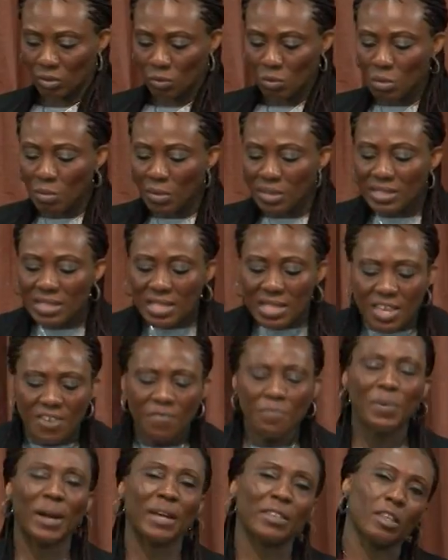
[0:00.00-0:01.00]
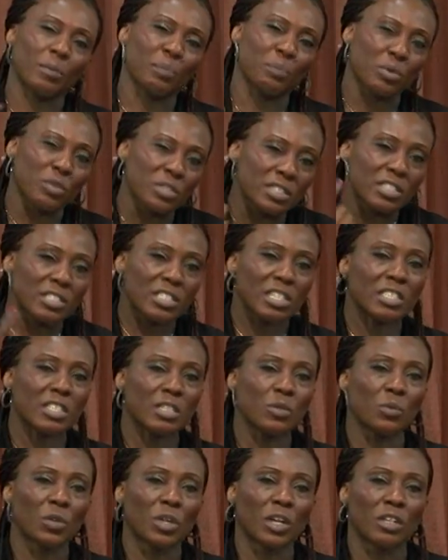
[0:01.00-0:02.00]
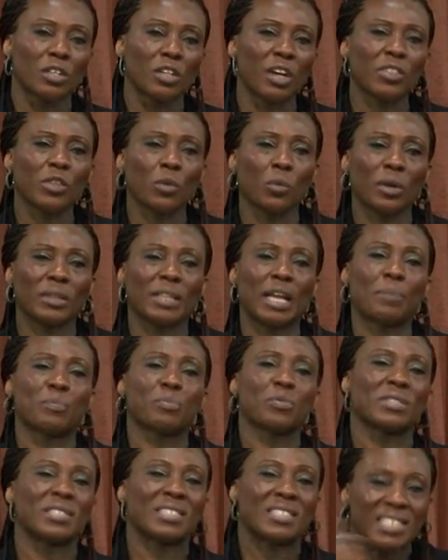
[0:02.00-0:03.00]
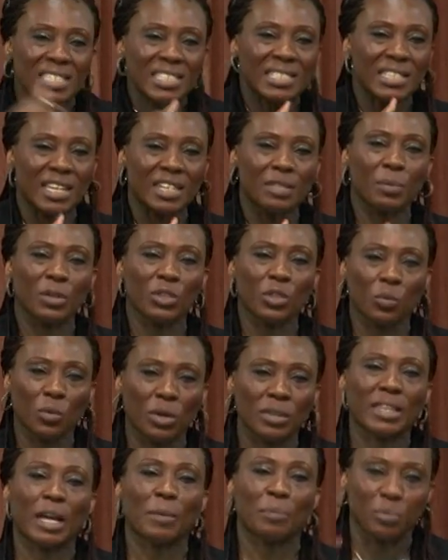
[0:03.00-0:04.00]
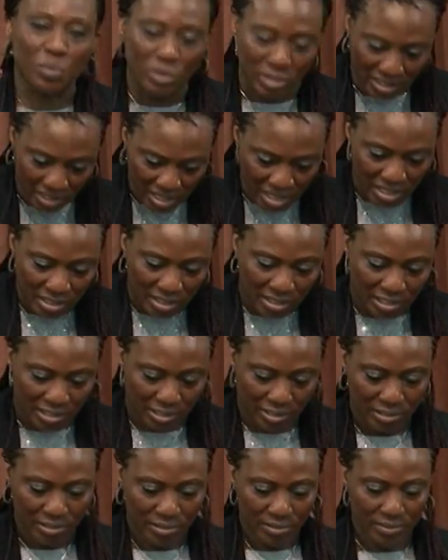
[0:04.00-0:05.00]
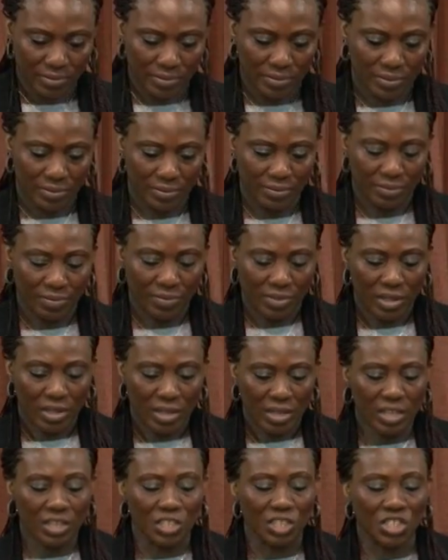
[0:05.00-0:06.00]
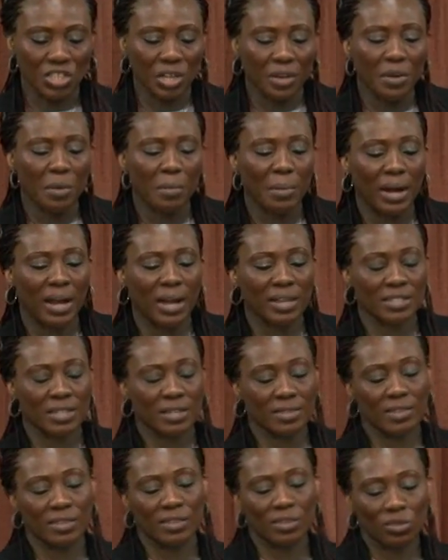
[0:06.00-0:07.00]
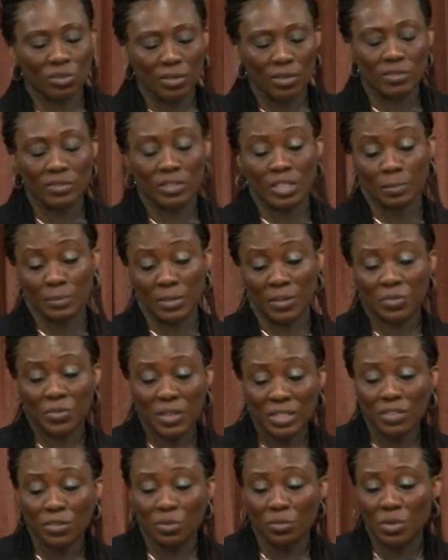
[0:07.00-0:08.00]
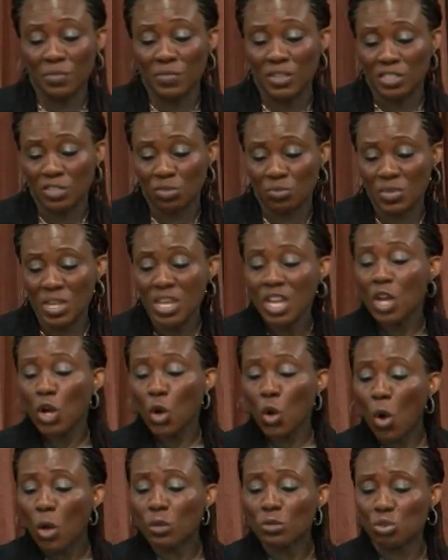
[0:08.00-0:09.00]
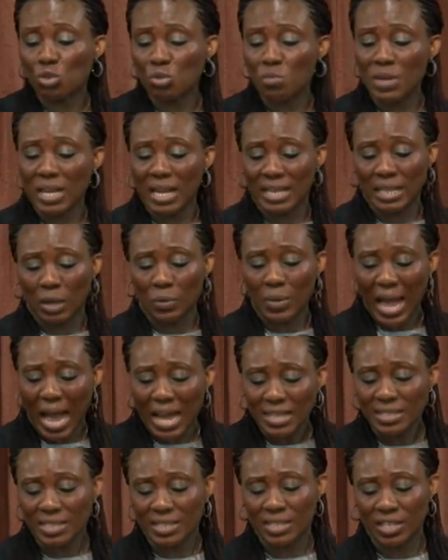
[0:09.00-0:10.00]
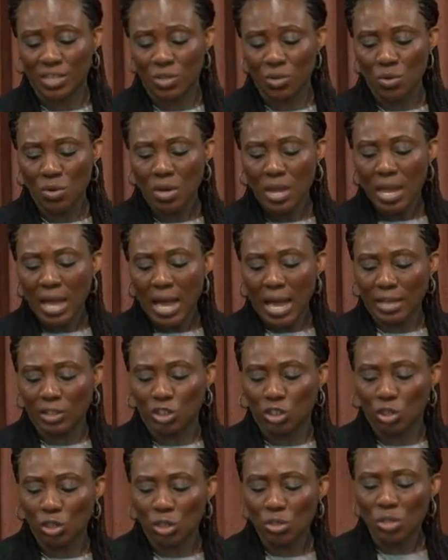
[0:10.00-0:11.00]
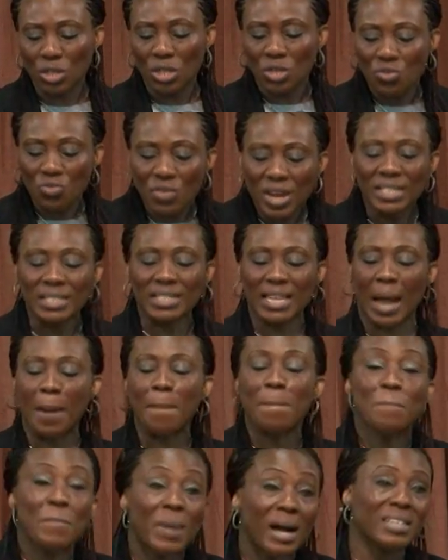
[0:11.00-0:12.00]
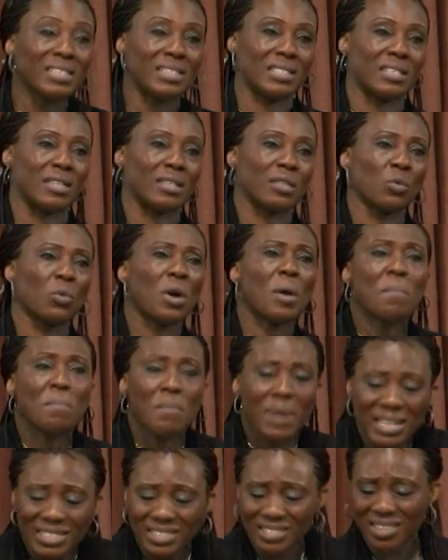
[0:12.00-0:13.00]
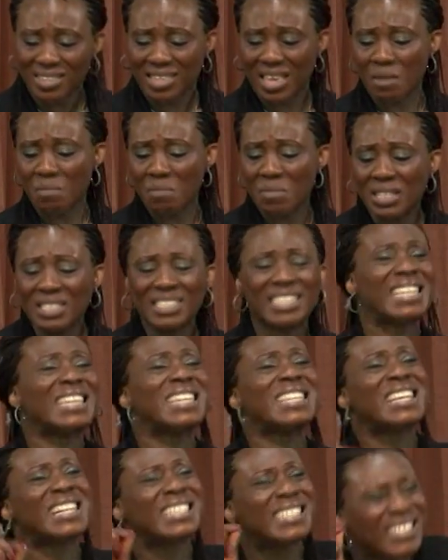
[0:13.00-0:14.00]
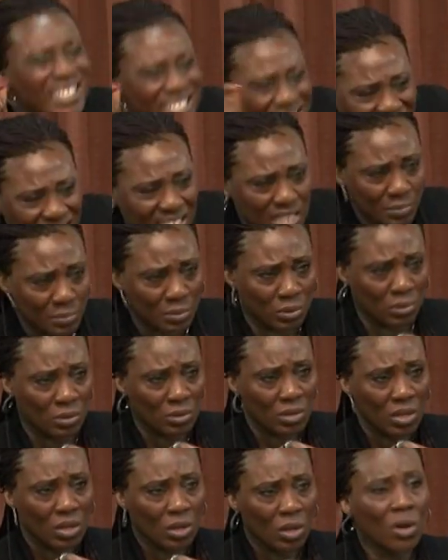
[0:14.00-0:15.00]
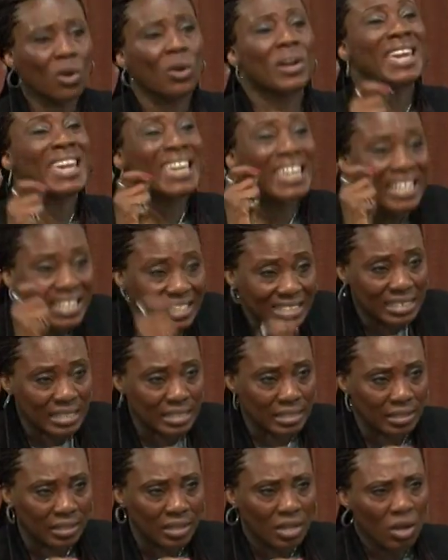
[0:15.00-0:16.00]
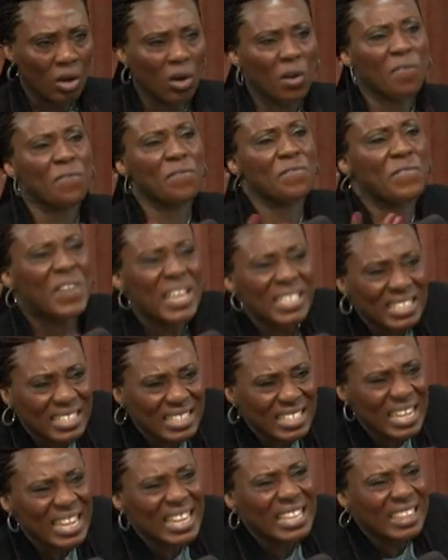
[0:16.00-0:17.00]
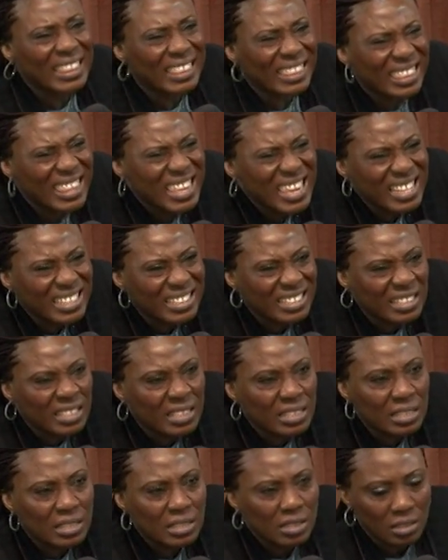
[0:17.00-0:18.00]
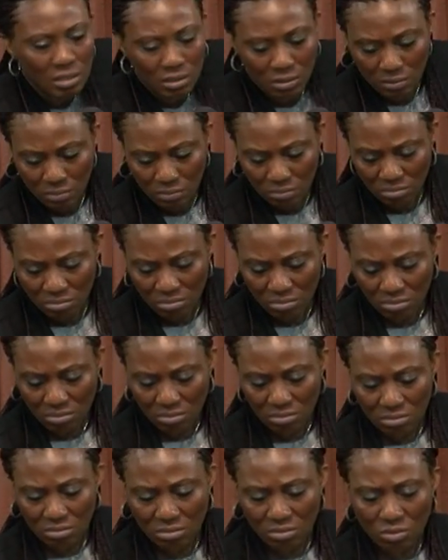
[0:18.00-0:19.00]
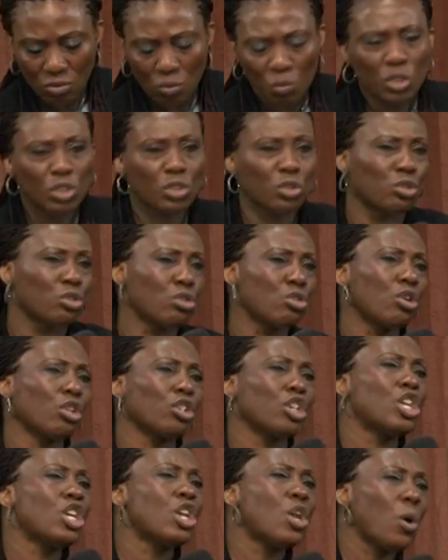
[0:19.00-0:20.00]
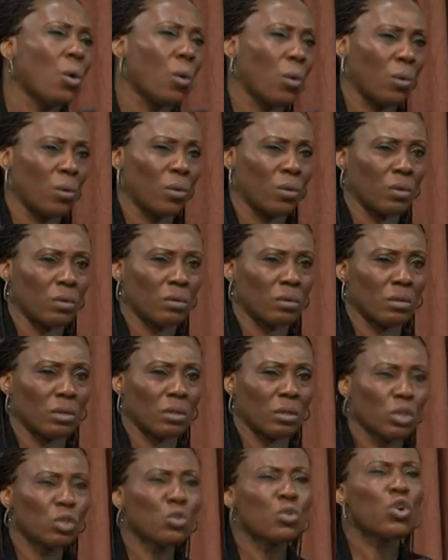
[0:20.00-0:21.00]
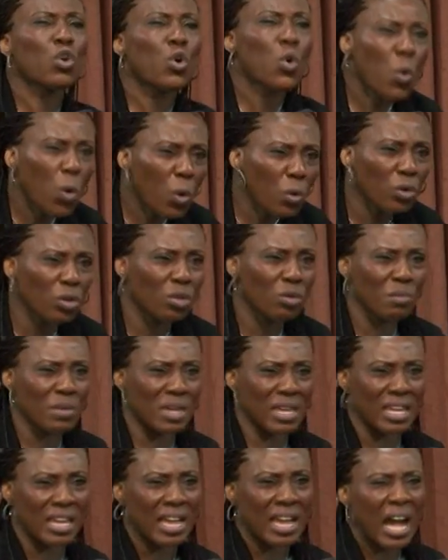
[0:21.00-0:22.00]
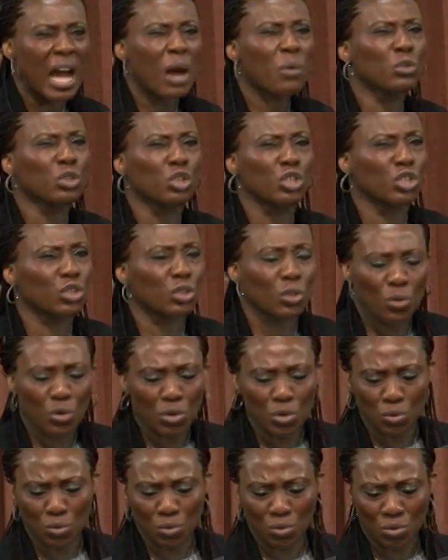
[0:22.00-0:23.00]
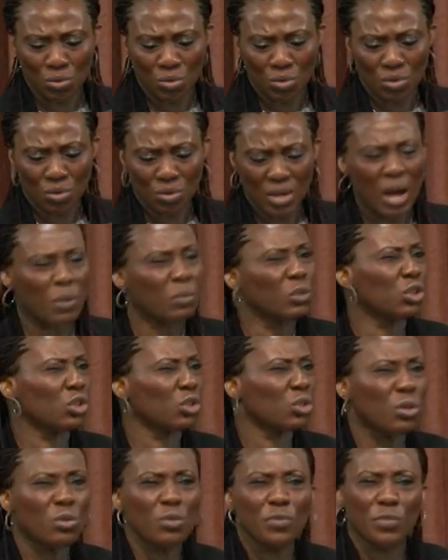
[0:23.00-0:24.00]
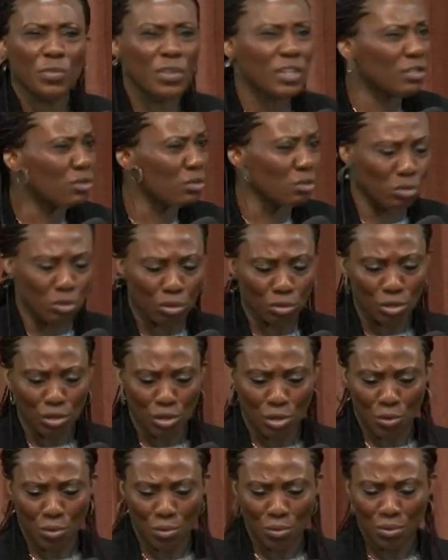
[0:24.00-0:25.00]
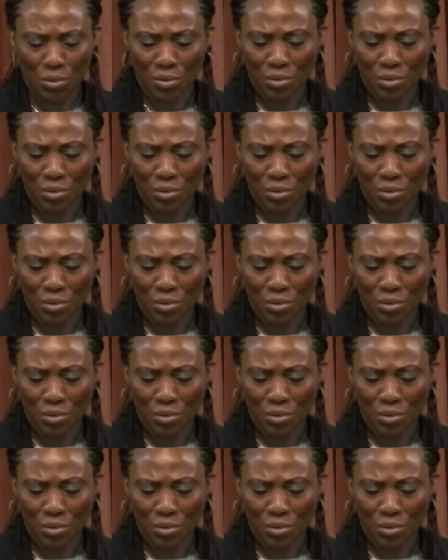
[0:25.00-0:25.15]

We must live by the proceeding word. Not the word that proceeded, but the word that proceeds. In Jeremiah chapter 33, verse 3, call to me and I will answer you and show you great and mighty. The word mighty there means inaccessible or hidden or fenced in things which you do not know. You call on me, I will show you. I will show you things you don't know.